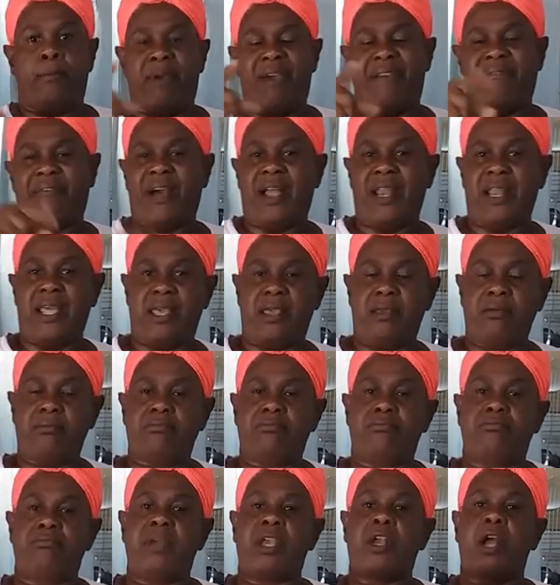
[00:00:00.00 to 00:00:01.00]
Beverly,
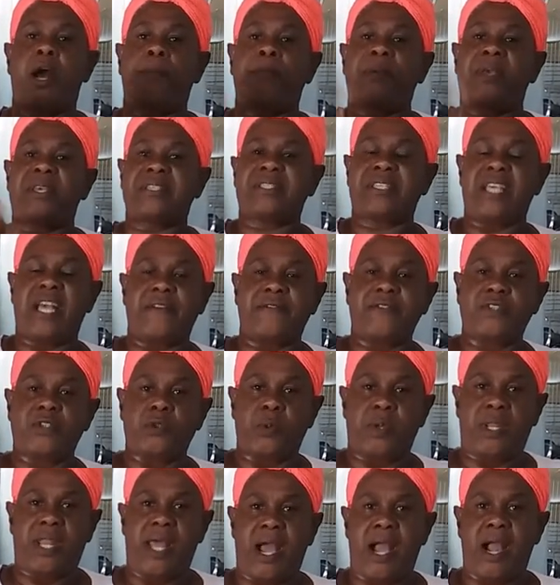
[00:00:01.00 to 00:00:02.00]
big up yourself,
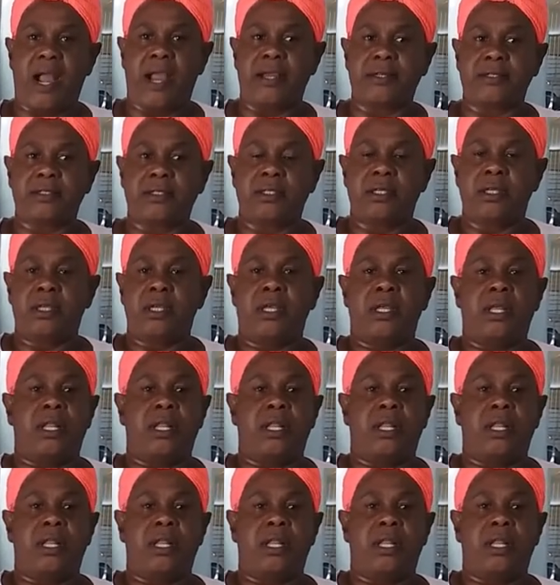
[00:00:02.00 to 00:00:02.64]
sweetheart.